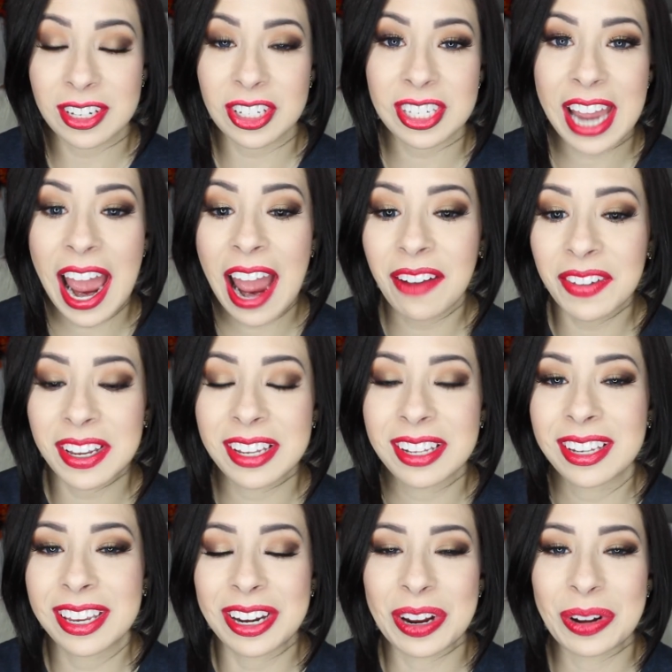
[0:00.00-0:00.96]
Just
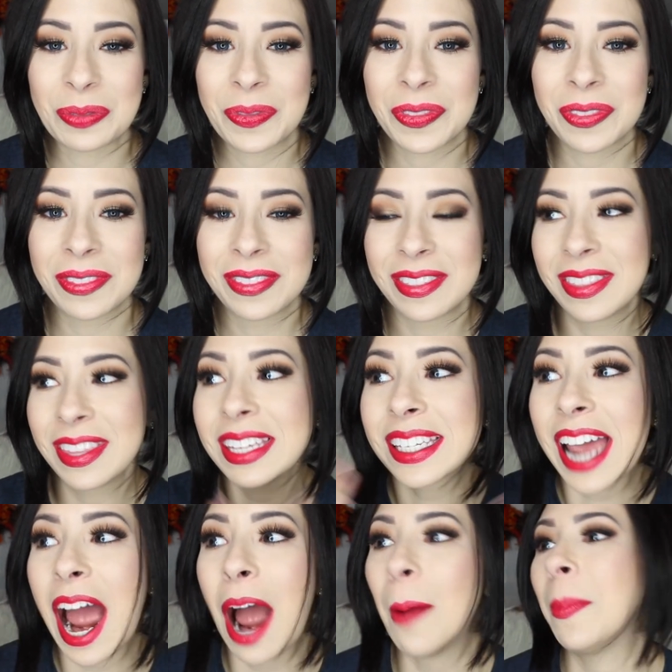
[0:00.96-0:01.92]
having, you know,
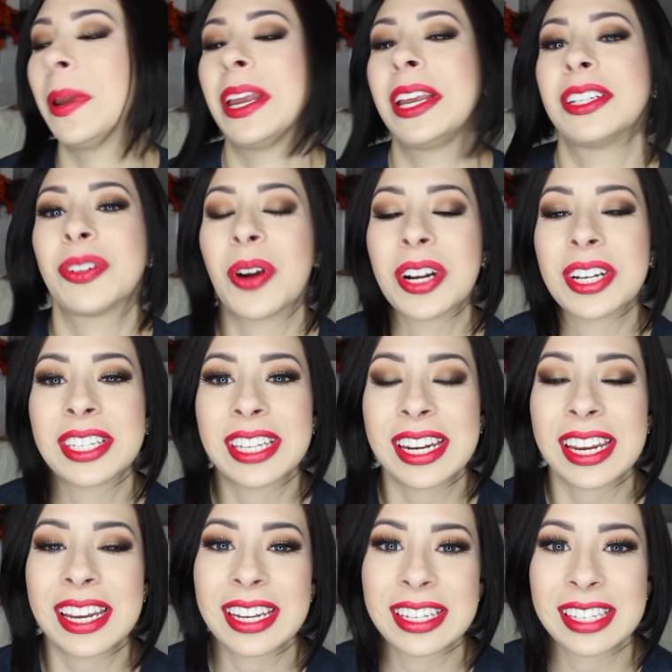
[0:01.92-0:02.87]
this happening to our
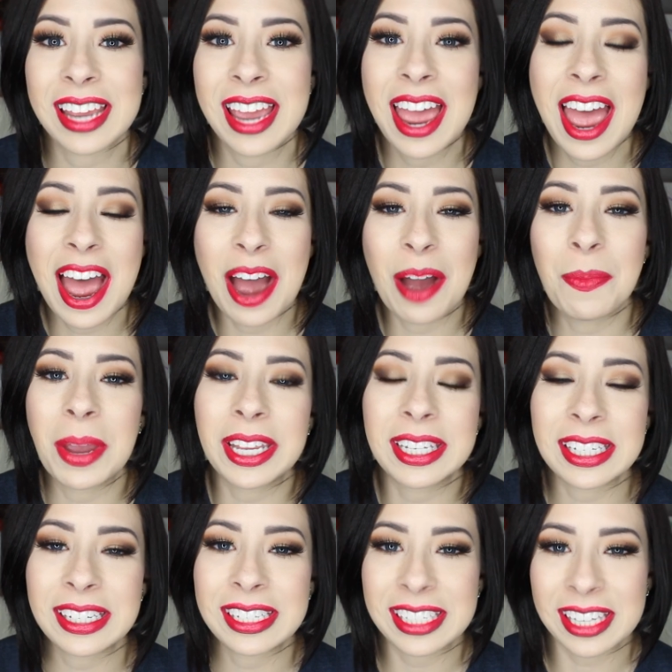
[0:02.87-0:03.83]
city is
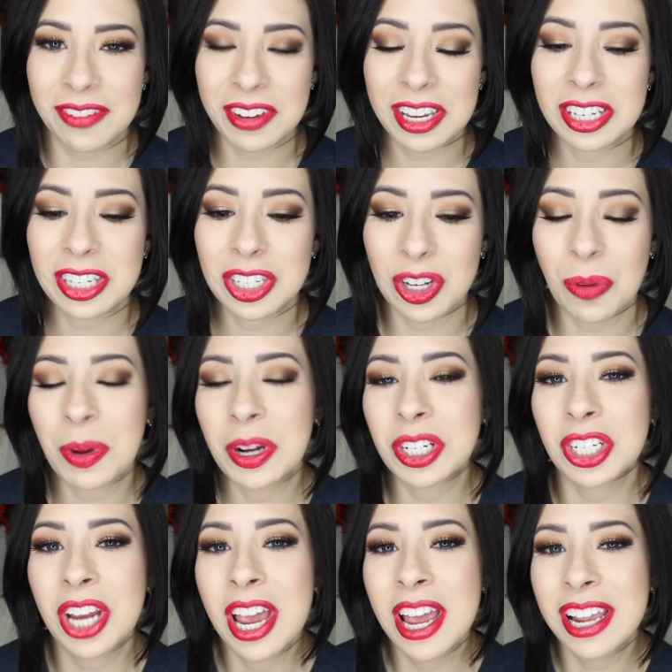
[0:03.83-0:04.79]
amazing. It's giving us so
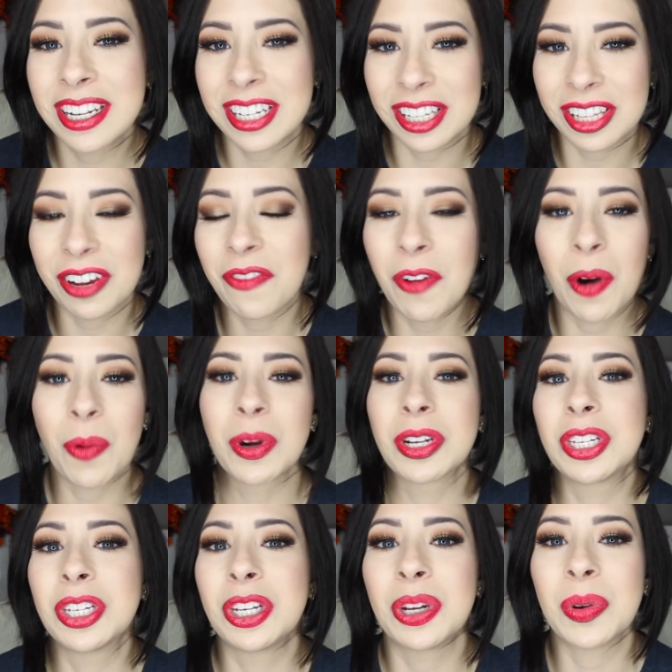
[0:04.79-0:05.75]
much to look
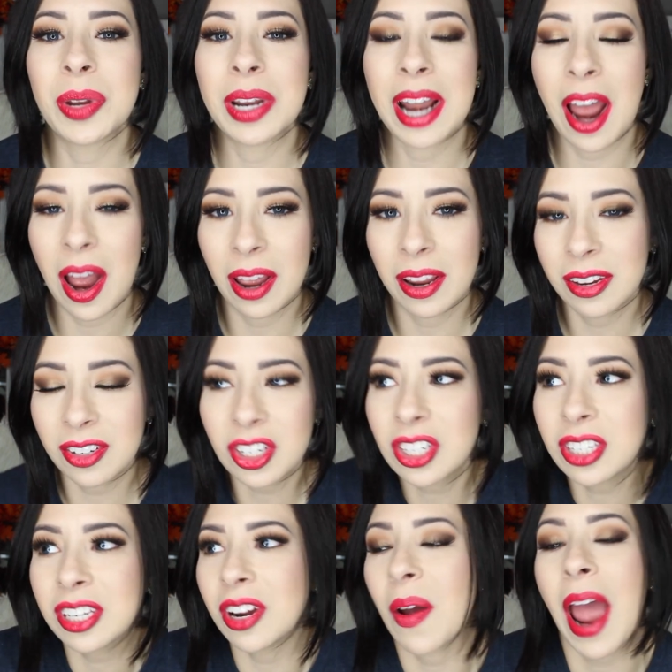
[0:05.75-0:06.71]
forward to and
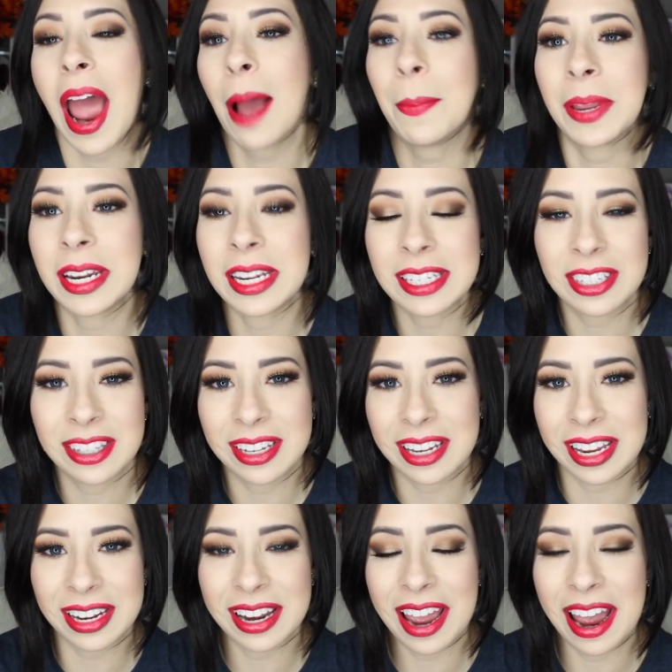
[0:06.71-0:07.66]
just, you know, happiness
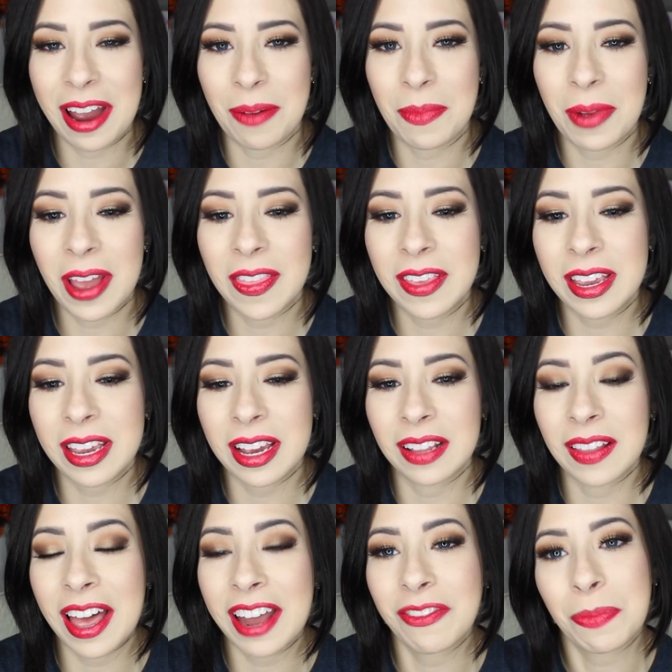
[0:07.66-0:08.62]
that um, I think
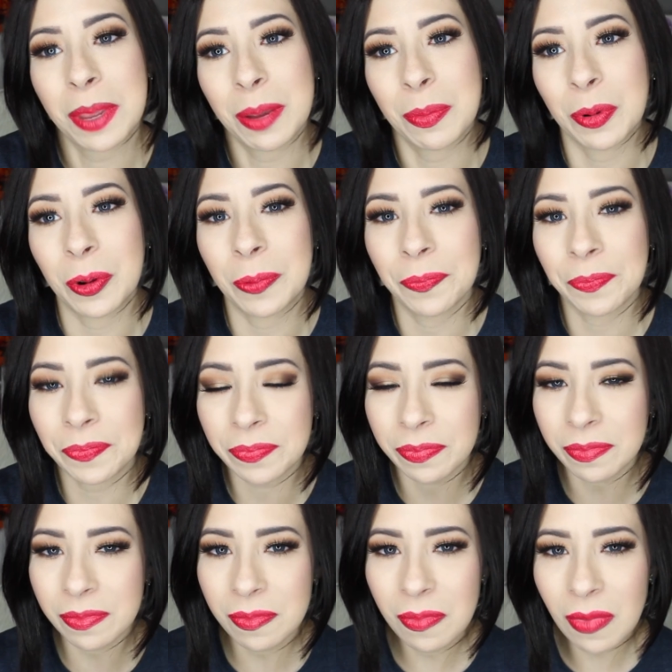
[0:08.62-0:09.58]
a lot of people
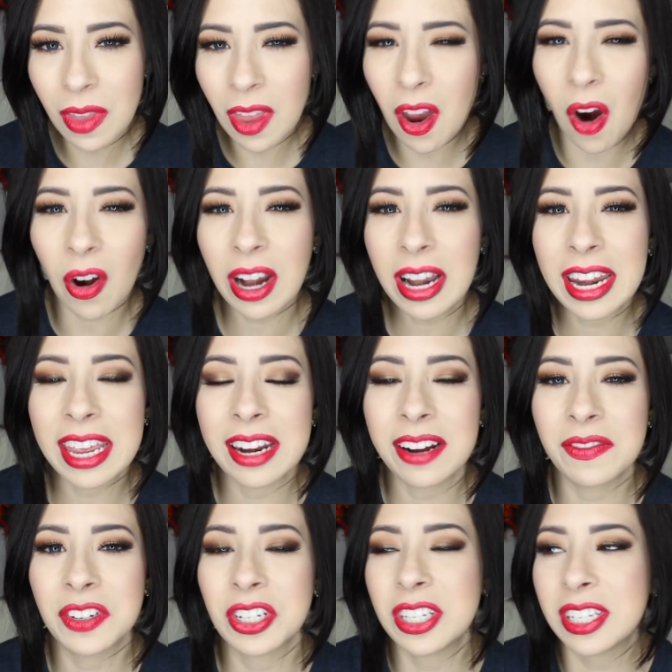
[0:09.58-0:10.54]
are in need
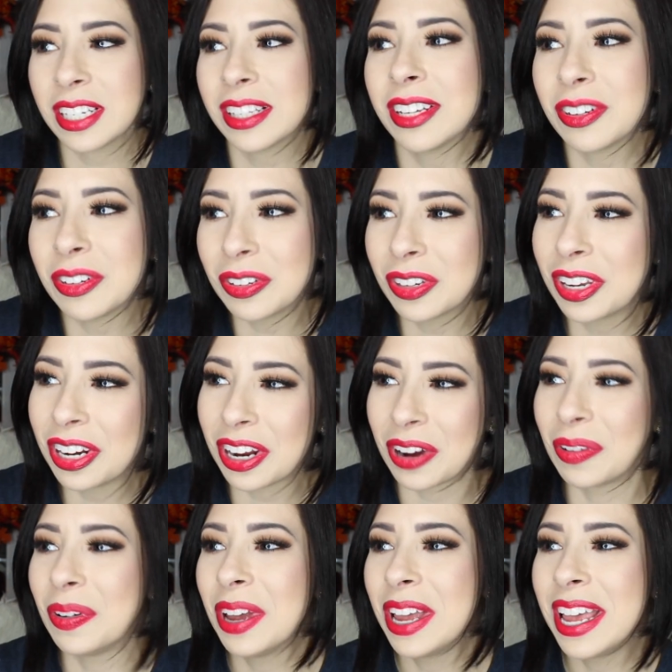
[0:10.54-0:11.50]
of just a little, you
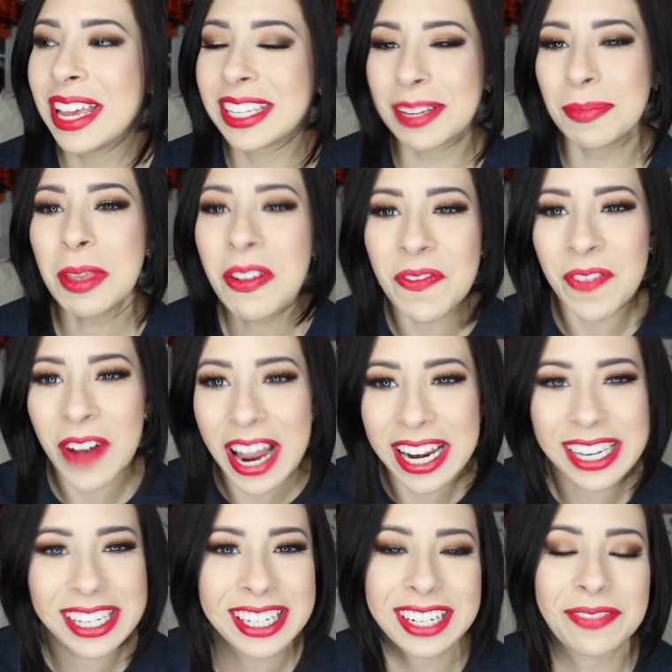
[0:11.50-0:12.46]
know, something
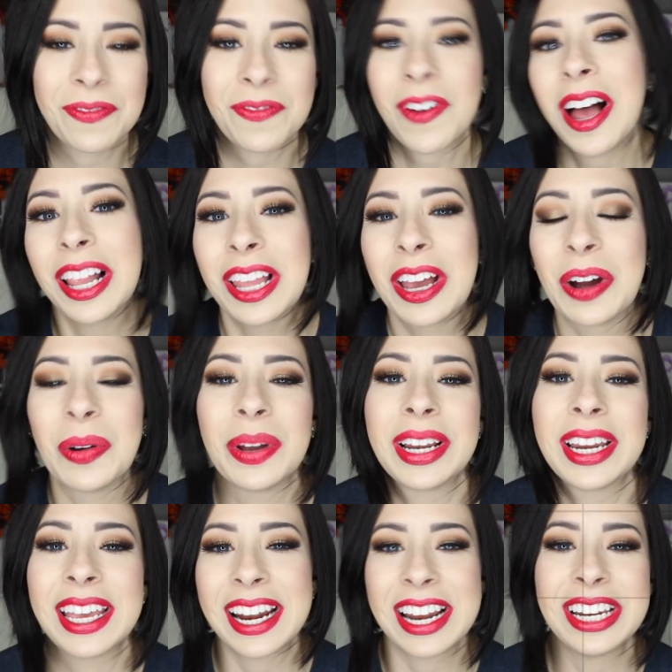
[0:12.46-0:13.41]
fun to follow
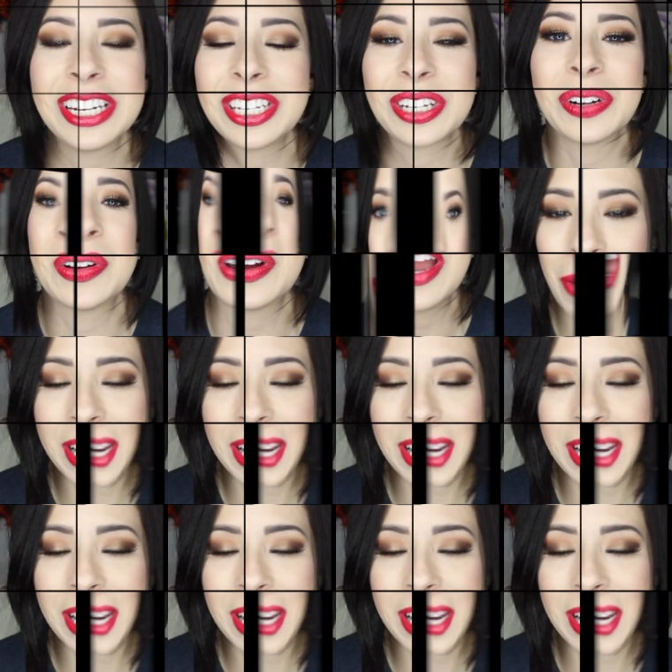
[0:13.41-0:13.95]
and get into.